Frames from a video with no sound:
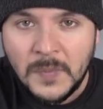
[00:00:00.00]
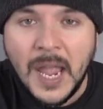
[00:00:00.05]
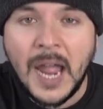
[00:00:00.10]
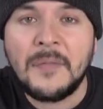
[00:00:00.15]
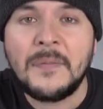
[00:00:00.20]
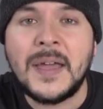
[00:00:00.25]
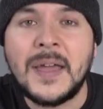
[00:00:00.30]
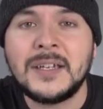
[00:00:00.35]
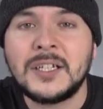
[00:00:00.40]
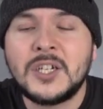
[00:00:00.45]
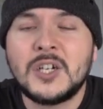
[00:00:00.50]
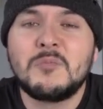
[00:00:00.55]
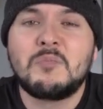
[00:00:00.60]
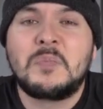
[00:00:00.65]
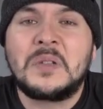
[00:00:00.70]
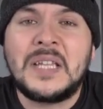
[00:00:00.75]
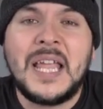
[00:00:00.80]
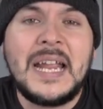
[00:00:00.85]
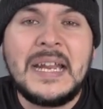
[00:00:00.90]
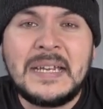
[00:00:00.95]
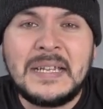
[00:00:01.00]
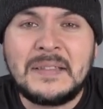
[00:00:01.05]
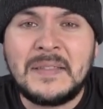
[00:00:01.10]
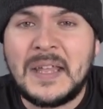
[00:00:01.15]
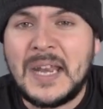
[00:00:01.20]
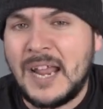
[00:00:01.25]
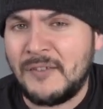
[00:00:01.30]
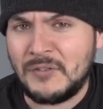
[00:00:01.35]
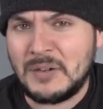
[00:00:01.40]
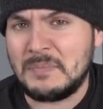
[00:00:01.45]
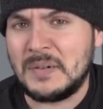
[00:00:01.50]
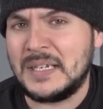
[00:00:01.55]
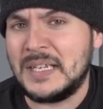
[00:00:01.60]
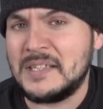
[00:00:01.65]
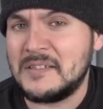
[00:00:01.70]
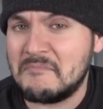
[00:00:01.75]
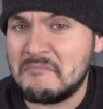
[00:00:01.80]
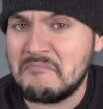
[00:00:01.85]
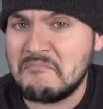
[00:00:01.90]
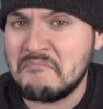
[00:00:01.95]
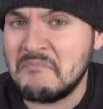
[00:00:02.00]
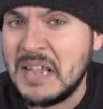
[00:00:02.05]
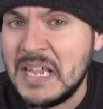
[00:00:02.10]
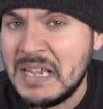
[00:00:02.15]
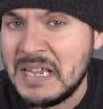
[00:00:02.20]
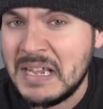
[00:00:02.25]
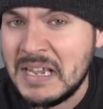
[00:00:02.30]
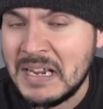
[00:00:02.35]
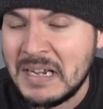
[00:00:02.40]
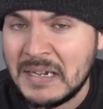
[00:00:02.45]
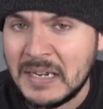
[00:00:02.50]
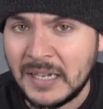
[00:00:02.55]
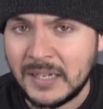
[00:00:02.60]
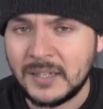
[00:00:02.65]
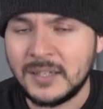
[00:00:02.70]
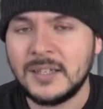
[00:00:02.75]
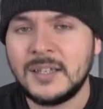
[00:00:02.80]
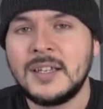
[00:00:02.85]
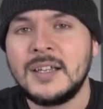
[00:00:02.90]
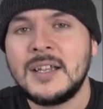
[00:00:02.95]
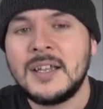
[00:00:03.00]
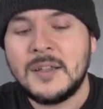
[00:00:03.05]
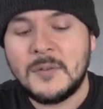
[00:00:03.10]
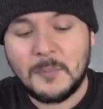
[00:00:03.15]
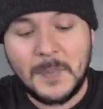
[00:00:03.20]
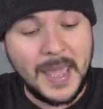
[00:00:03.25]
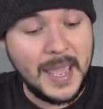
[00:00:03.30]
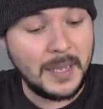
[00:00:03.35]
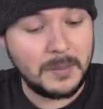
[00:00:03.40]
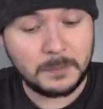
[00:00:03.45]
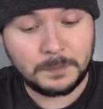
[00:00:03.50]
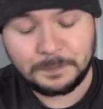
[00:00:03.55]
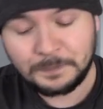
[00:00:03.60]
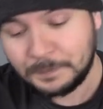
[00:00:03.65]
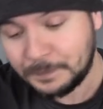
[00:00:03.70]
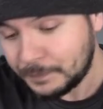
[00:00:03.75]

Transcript: and then complaining that everybody's mean. Man,